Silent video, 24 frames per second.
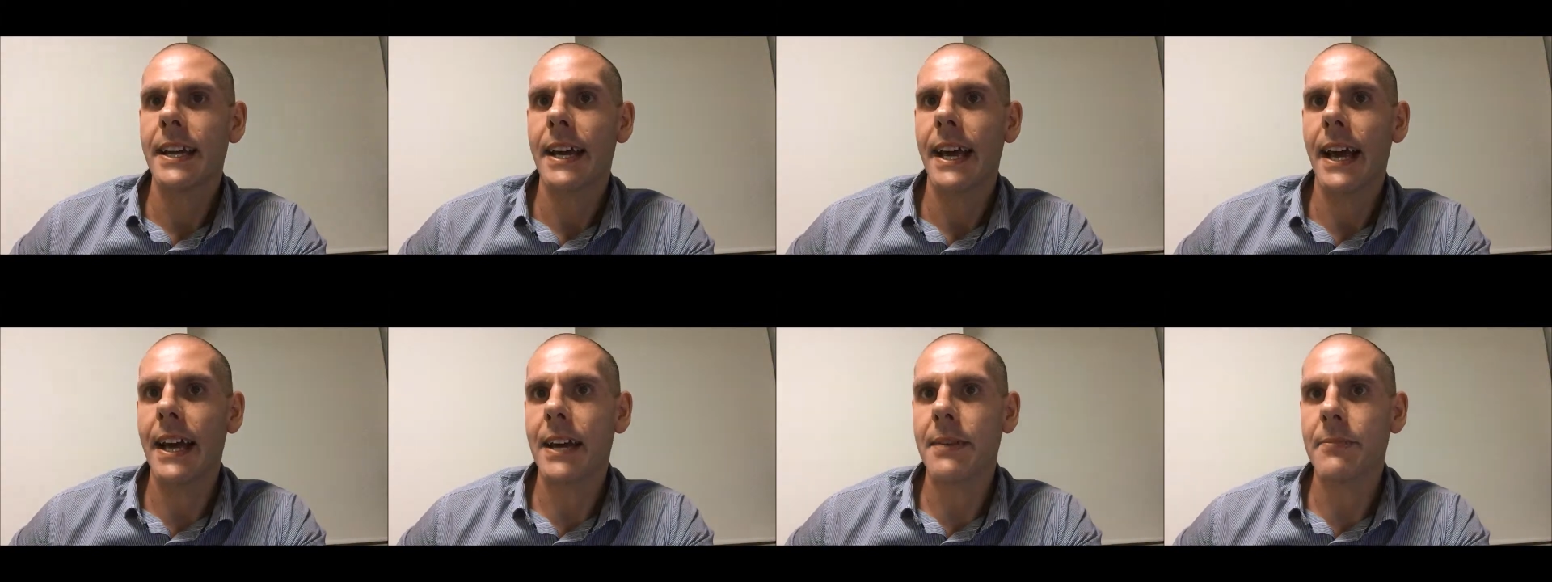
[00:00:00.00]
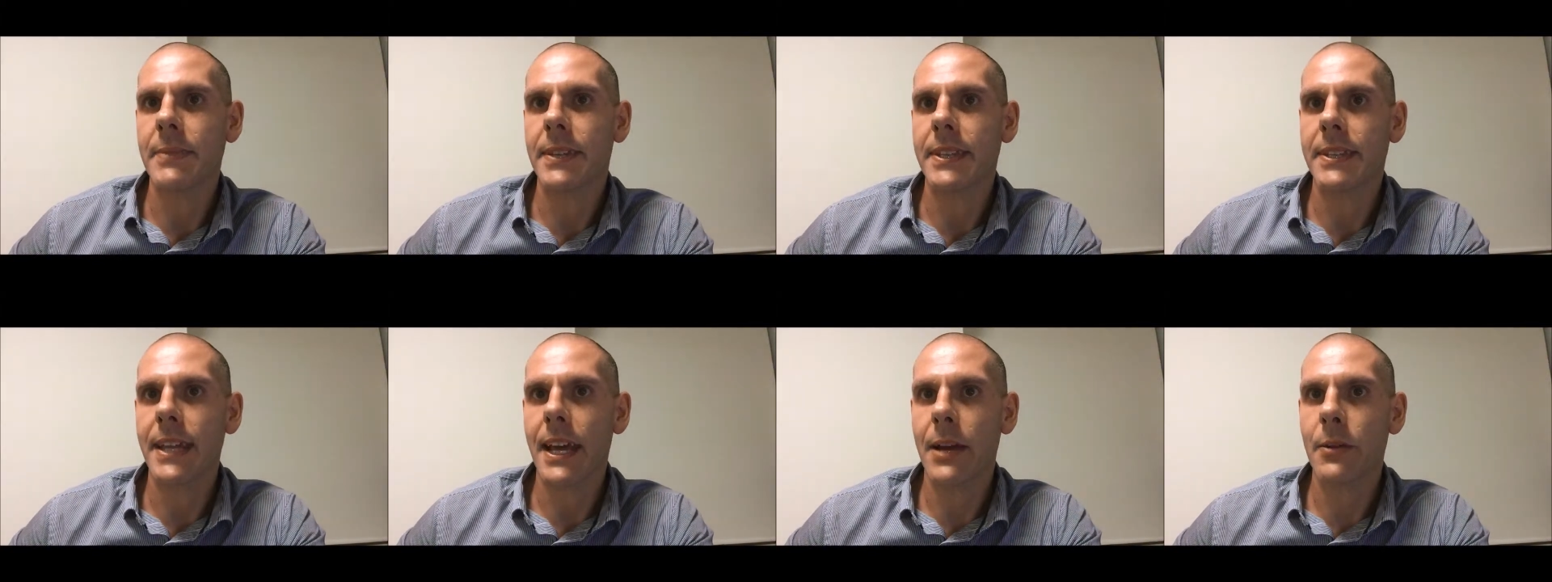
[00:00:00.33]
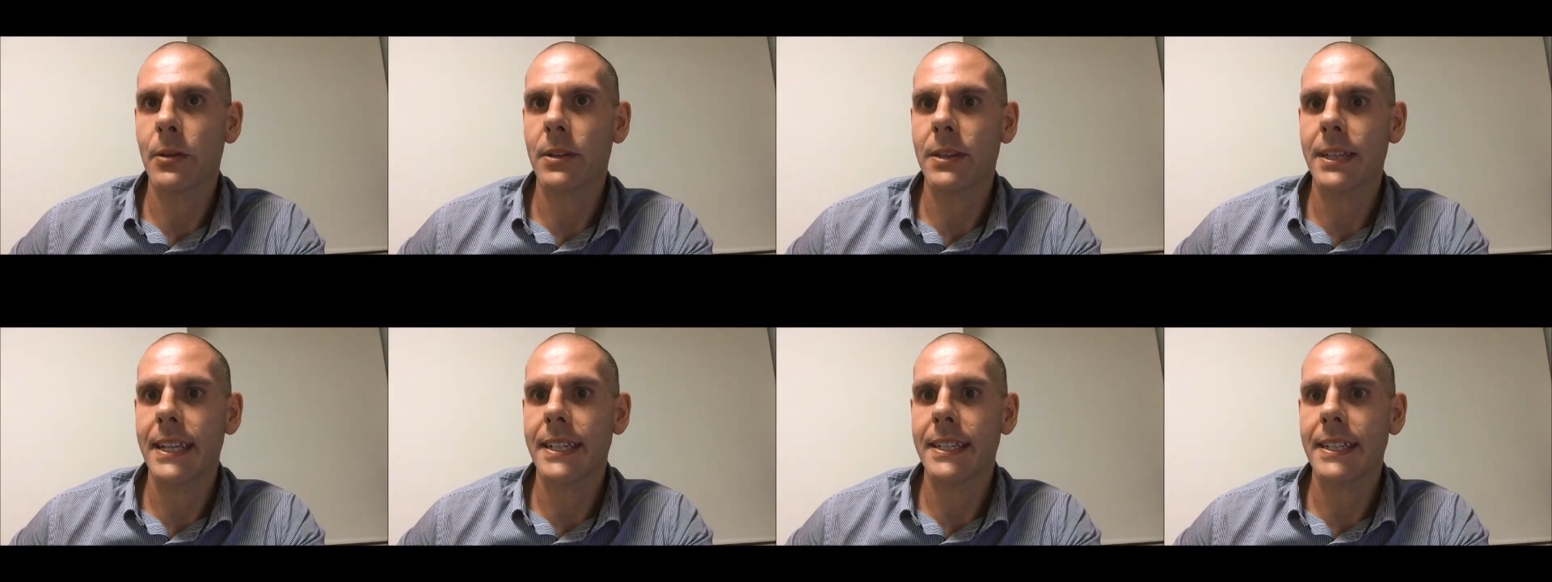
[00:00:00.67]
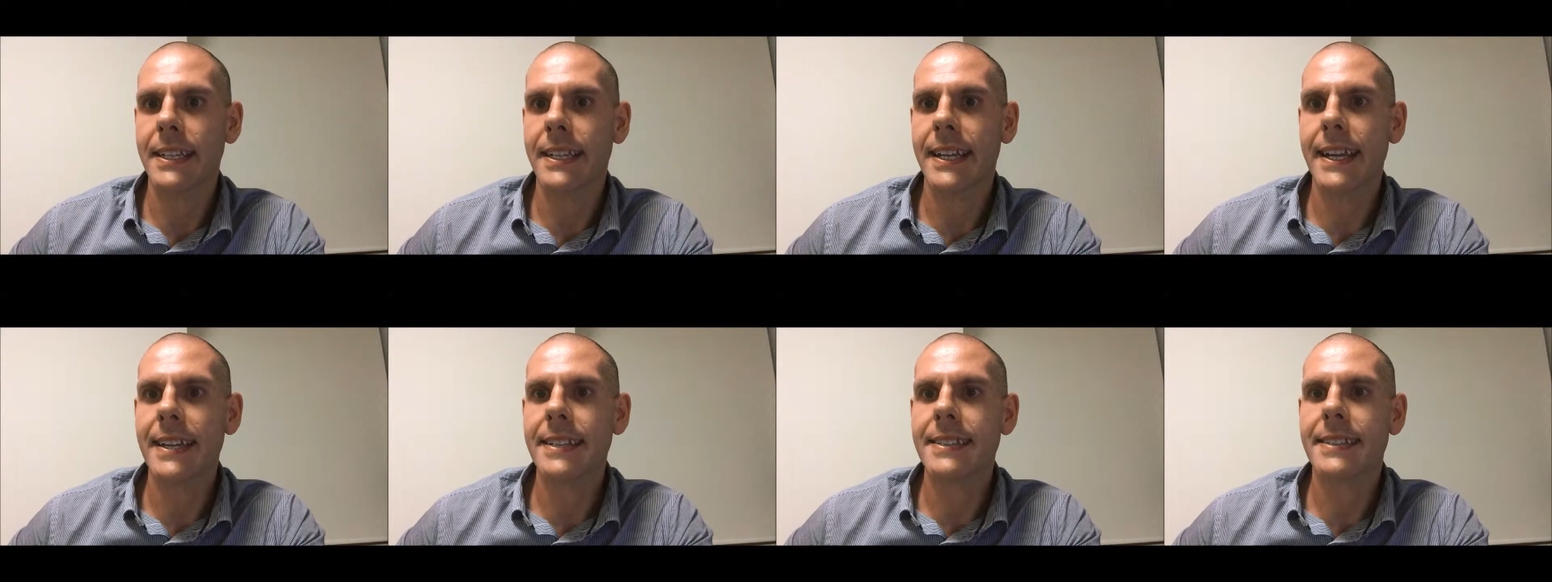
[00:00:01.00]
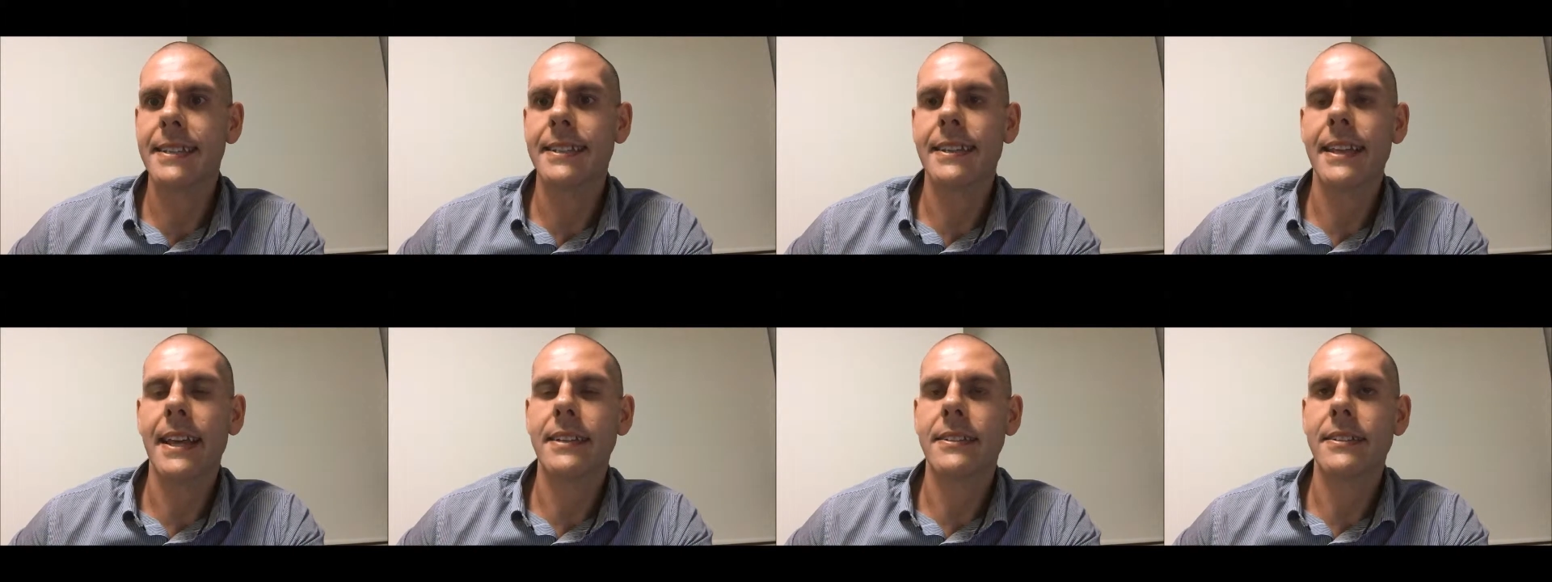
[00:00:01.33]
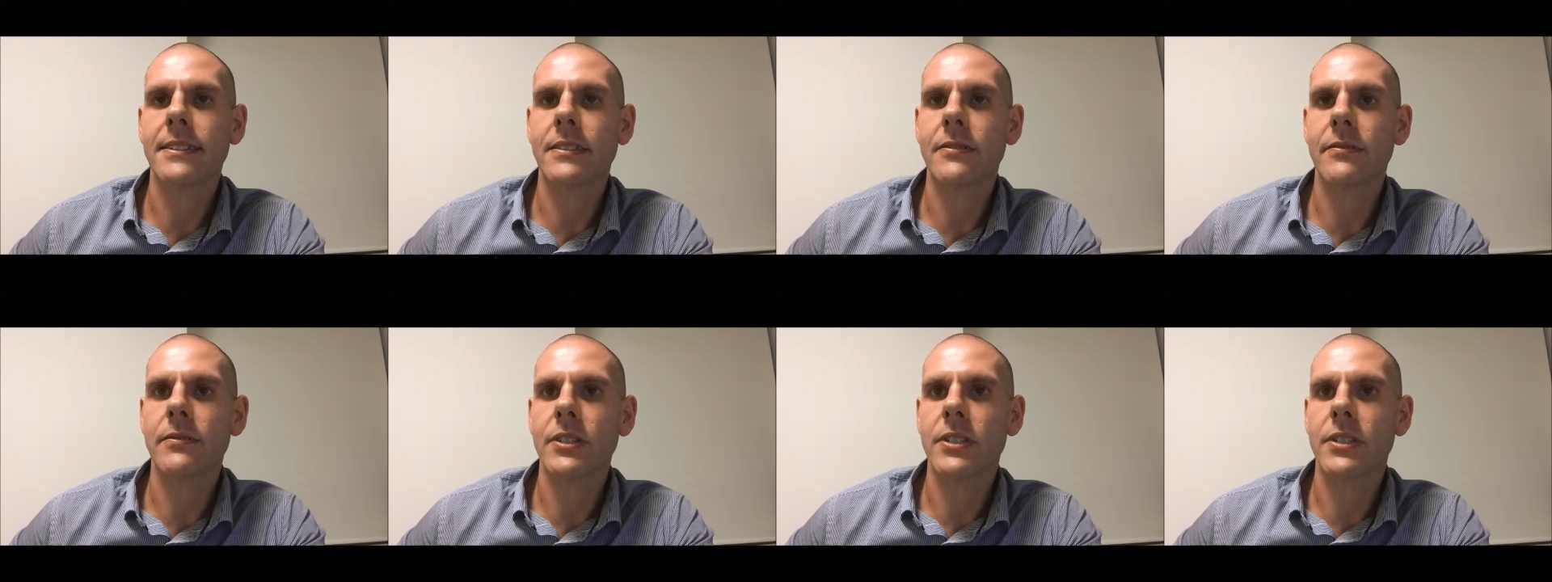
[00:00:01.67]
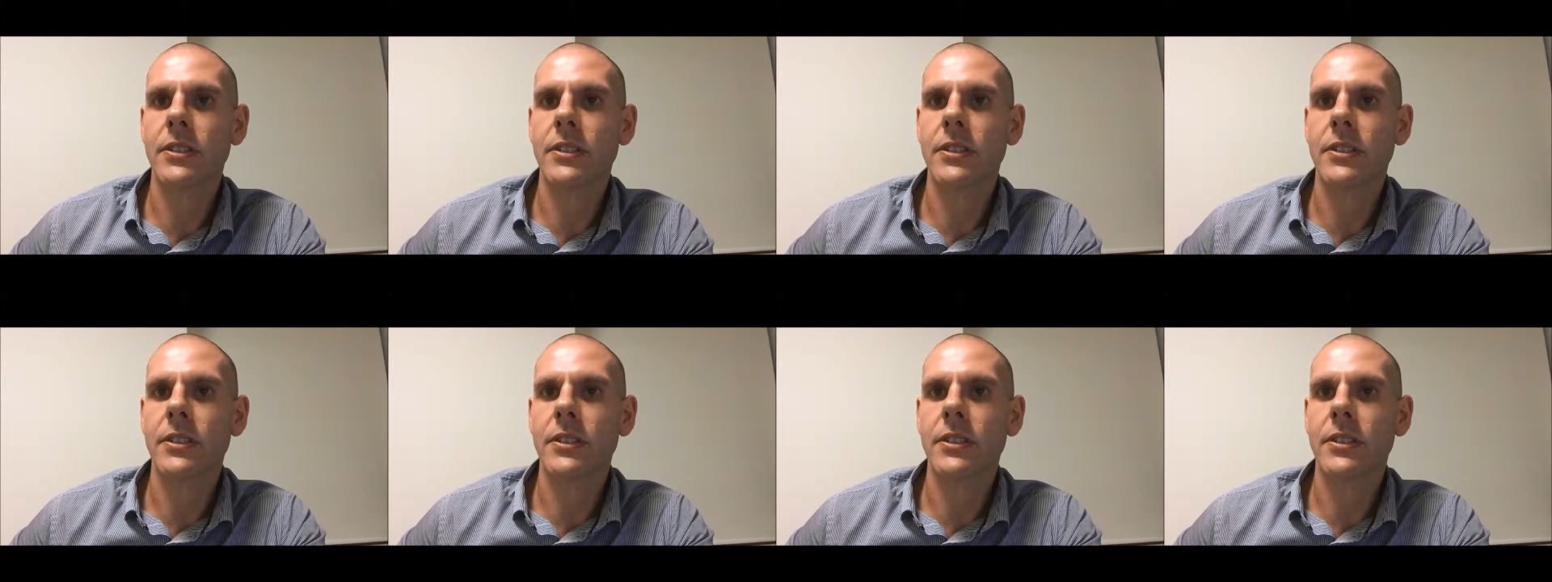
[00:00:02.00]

that they will lend against, and that's